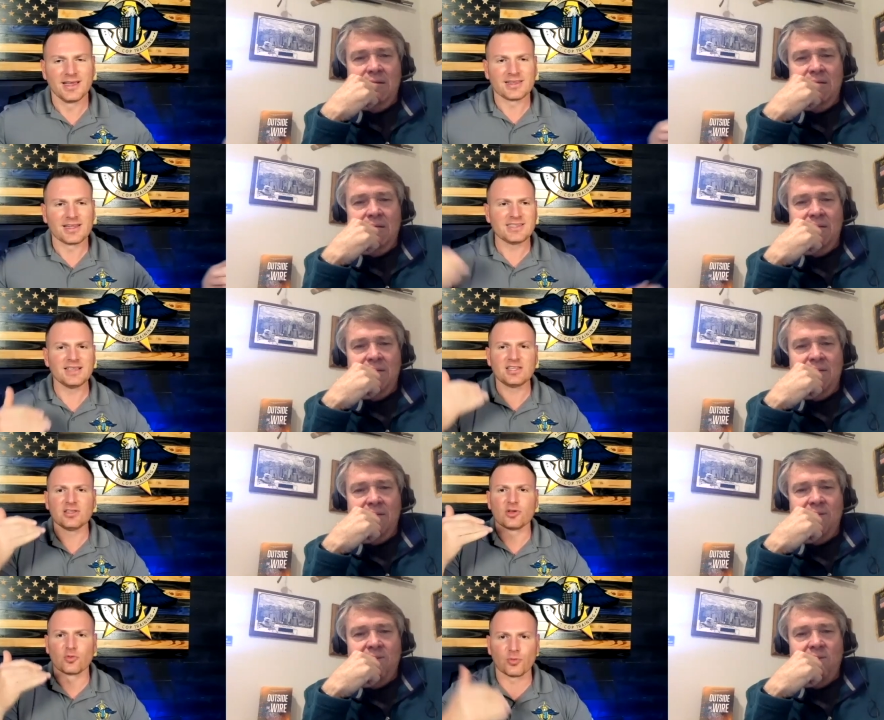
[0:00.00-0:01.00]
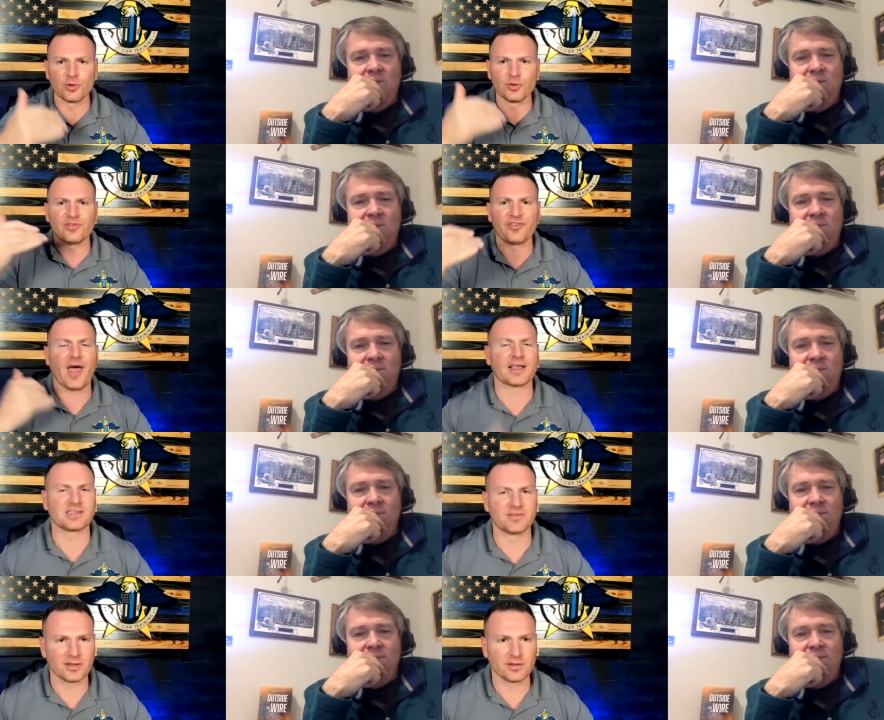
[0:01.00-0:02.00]
Speaker 1: Let's get to the root facts
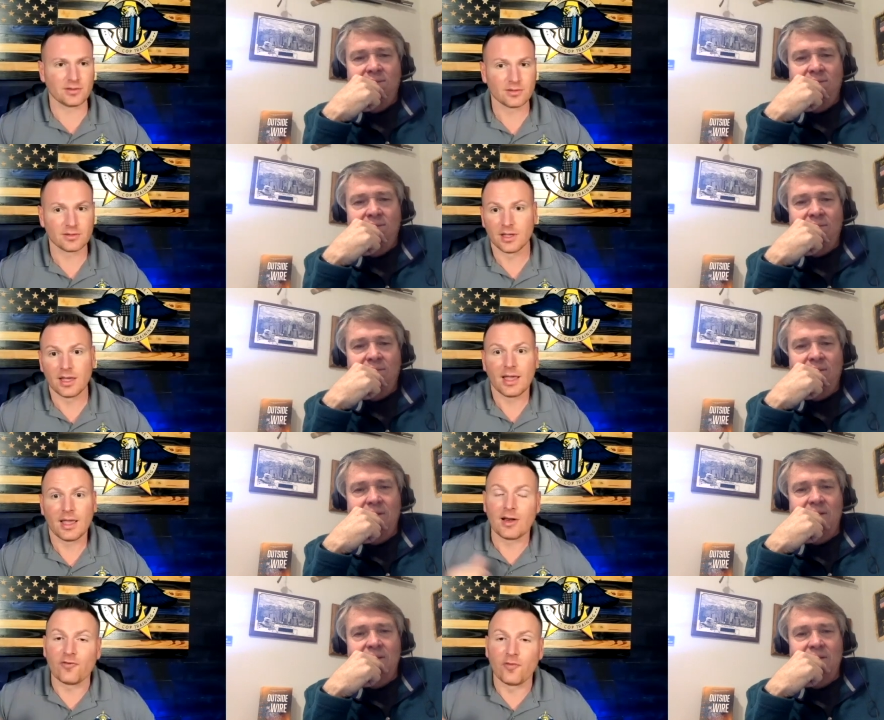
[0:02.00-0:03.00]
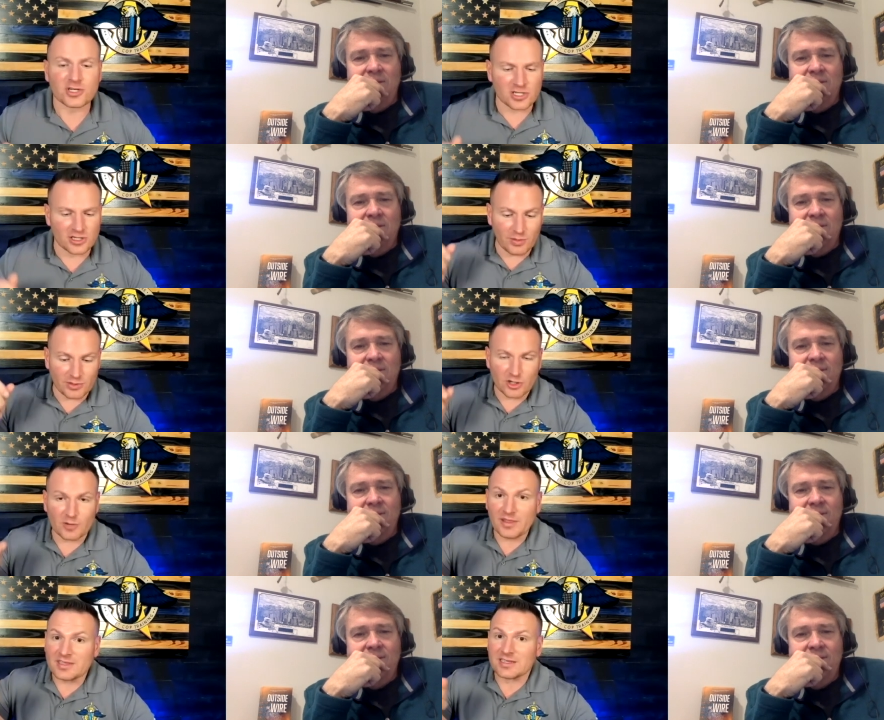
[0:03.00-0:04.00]
of it. Right. And unfortunately, when we talk
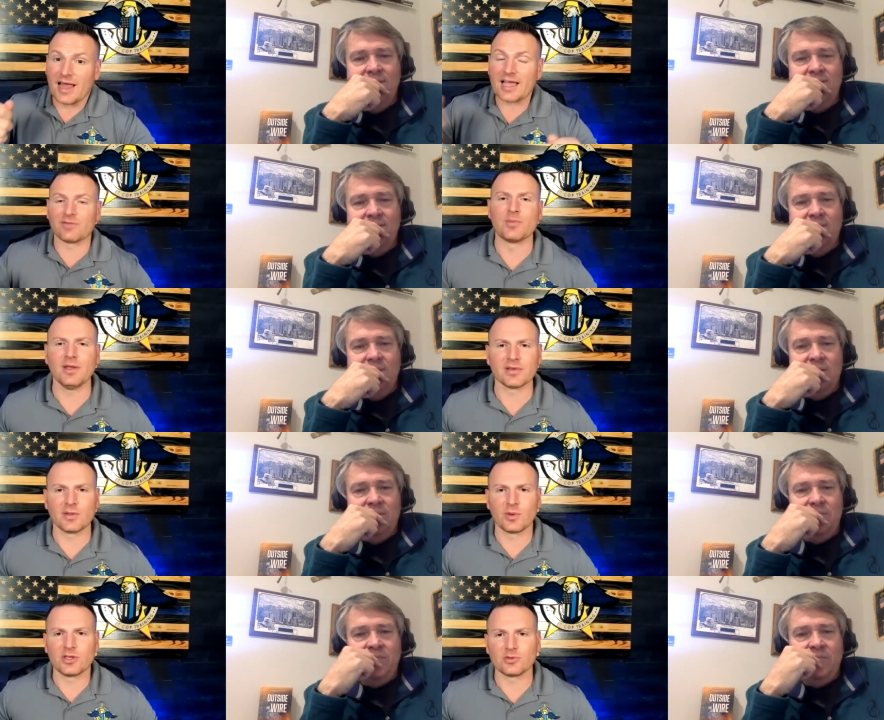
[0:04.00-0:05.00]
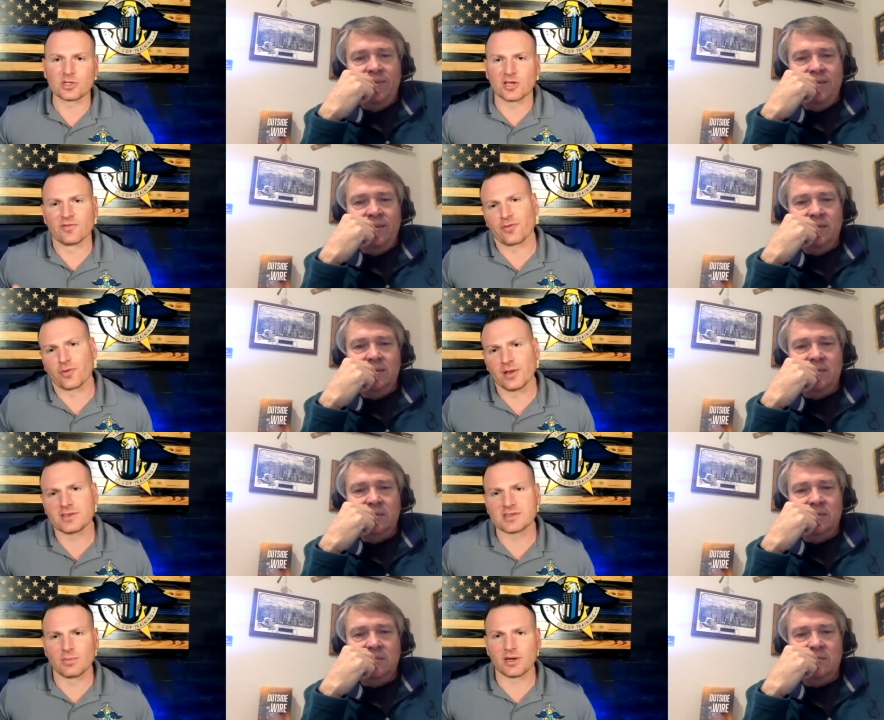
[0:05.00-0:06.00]
about this lack of humility, when you confront
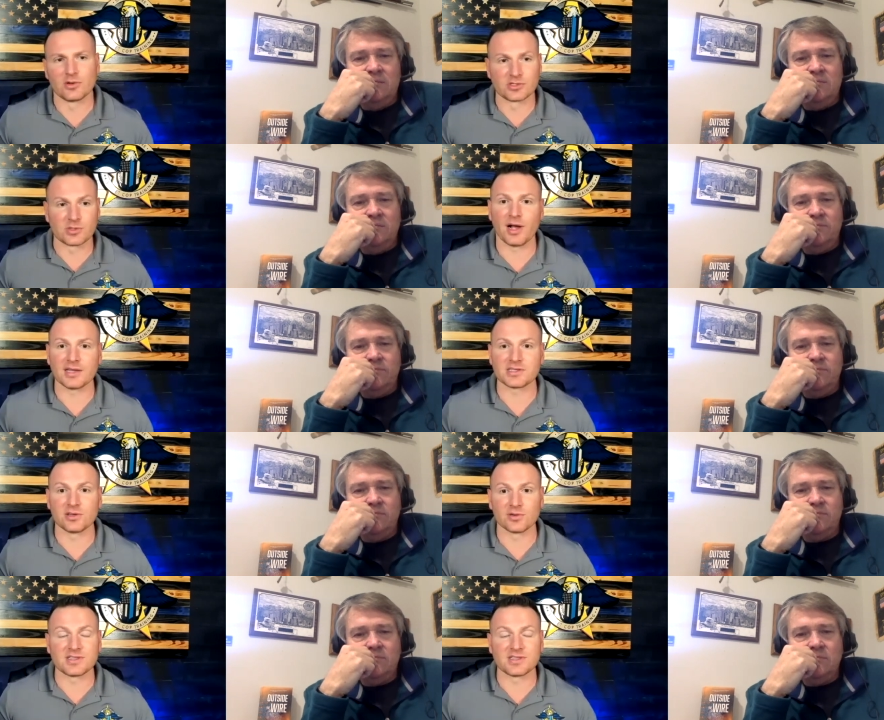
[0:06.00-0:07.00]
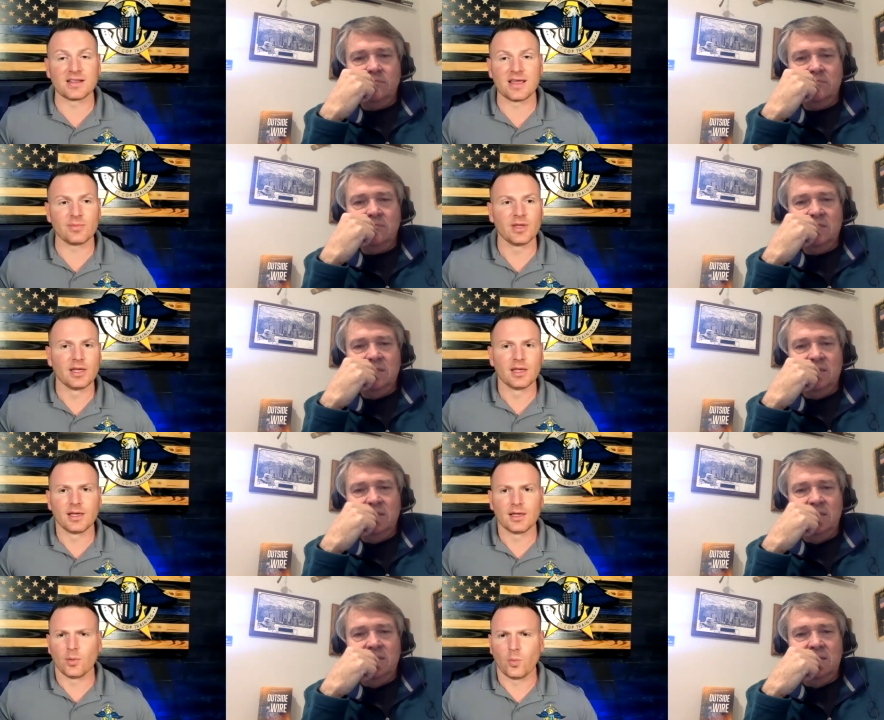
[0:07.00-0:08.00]
somebody who's a prosecutor and say to them,
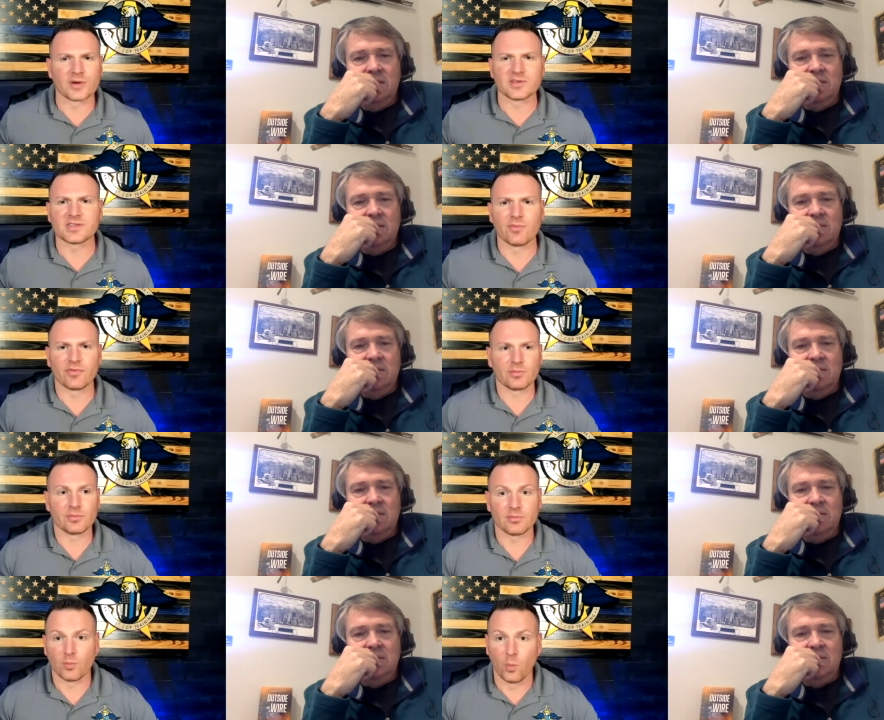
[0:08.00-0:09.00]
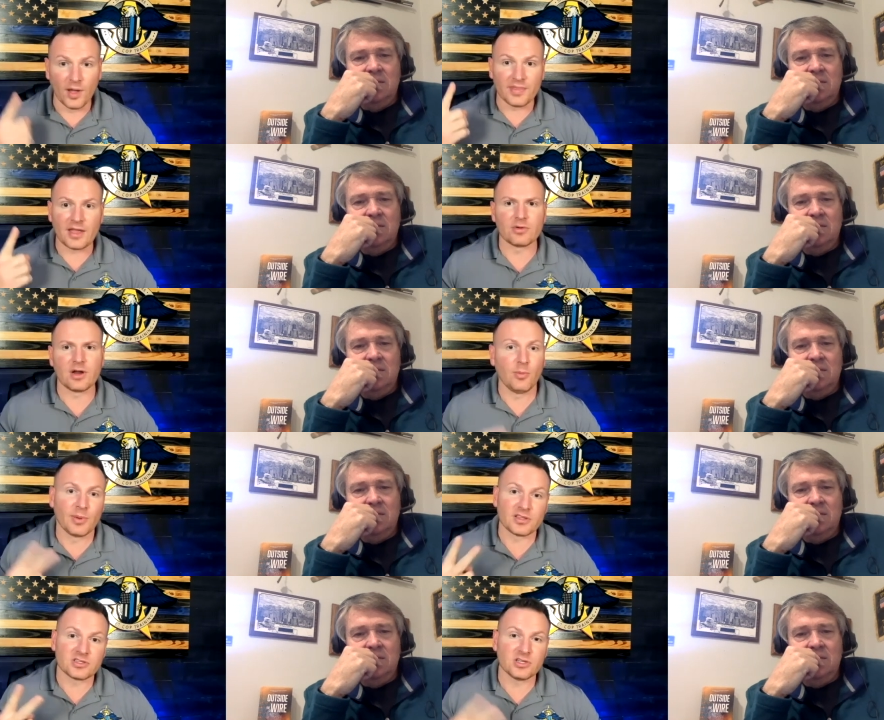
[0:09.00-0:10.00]
where does this come from? One, they don't know,
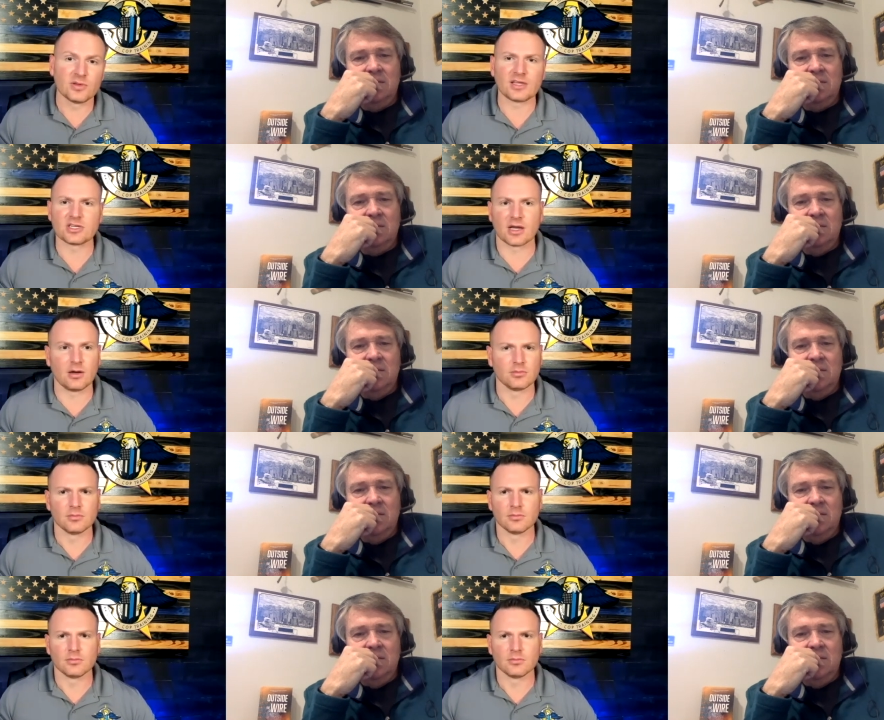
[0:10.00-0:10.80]
but in two, they just go,